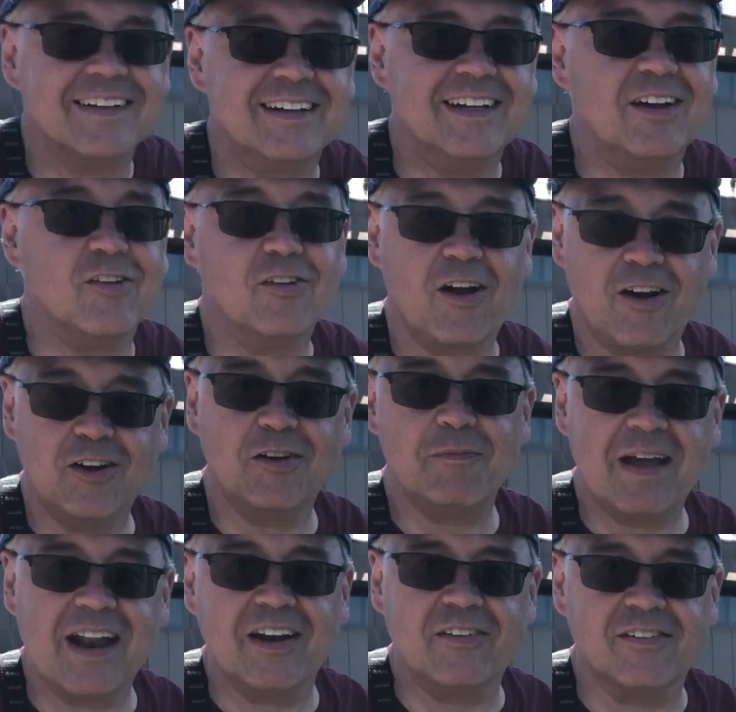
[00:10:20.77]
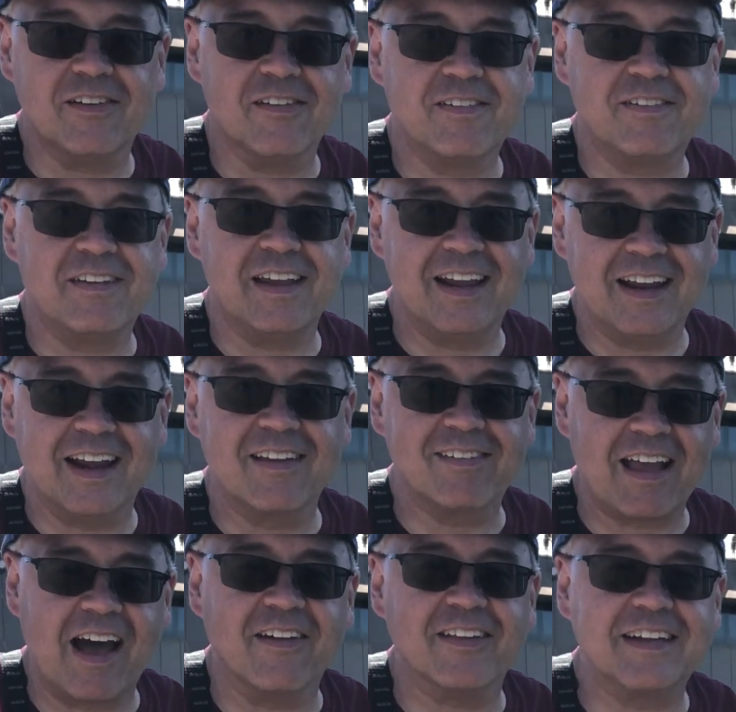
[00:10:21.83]
It is hard to manage this, seeing as
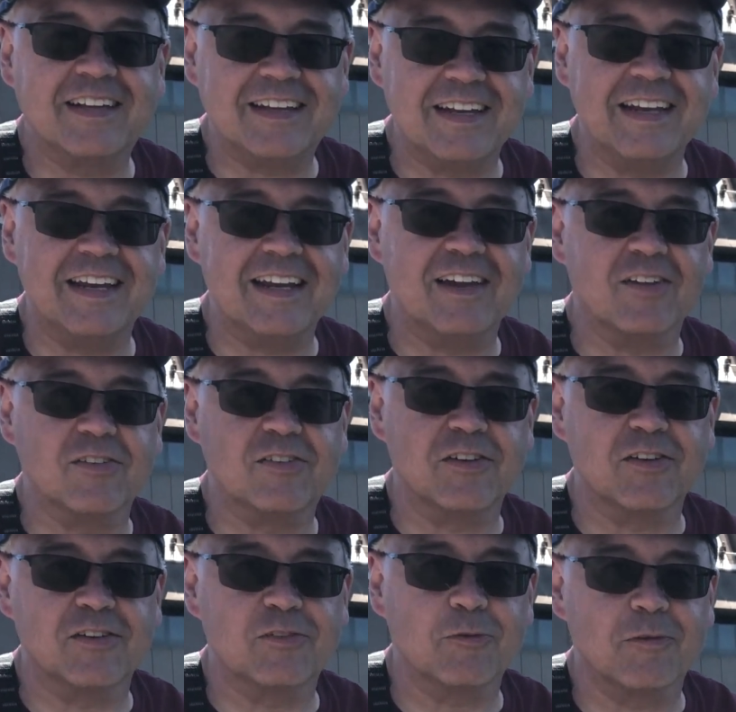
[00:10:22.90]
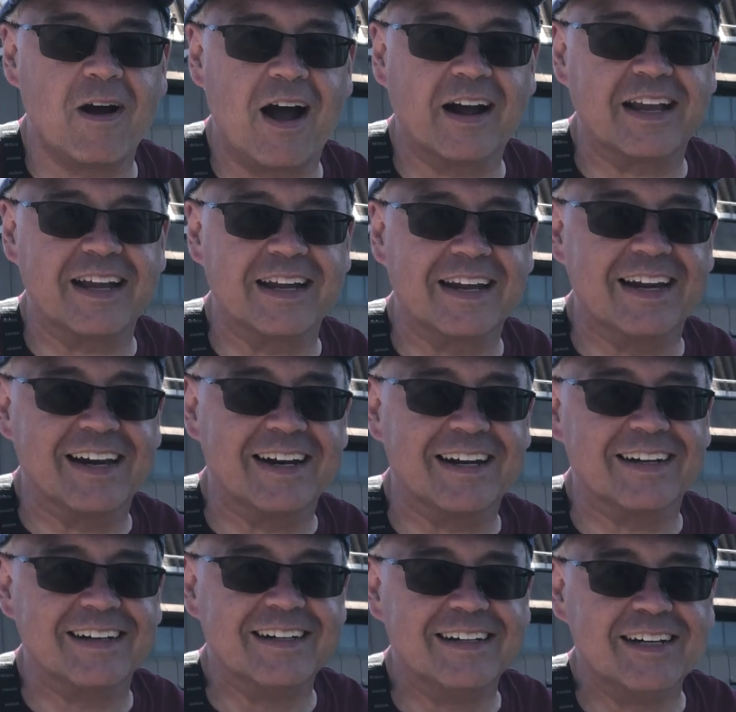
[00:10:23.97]
how the Quay is just rocking here.
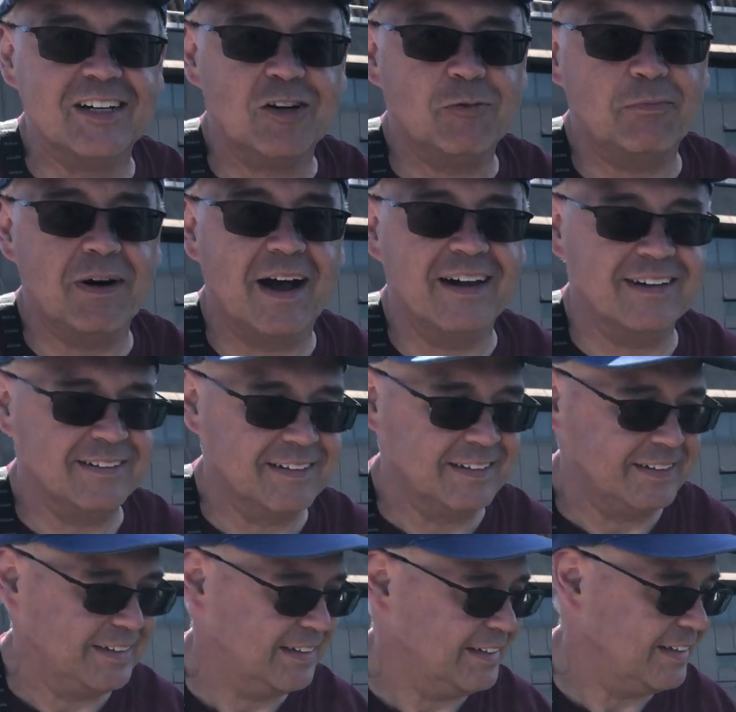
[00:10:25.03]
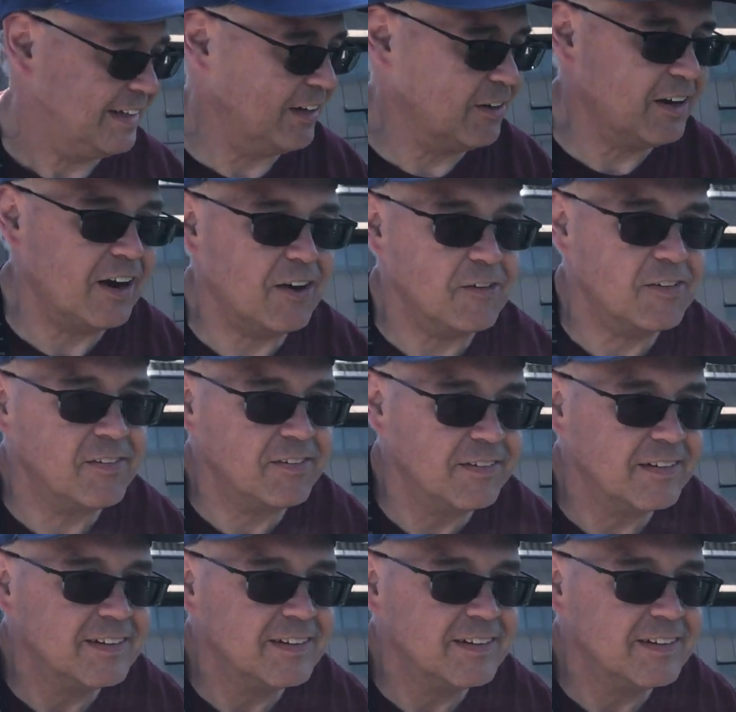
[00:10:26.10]
But here goes.